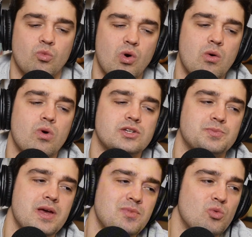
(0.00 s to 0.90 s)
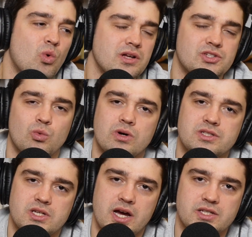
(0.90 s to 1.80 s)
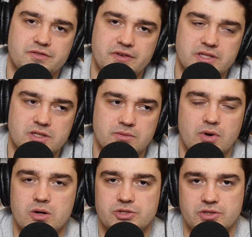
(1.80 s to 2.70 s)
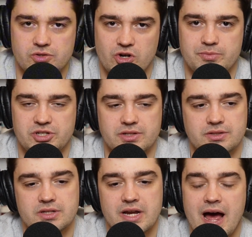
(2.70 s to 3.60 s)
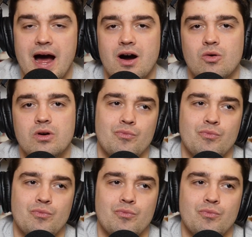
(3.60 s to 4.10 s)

what was maybe once a one-size-fits-most description to now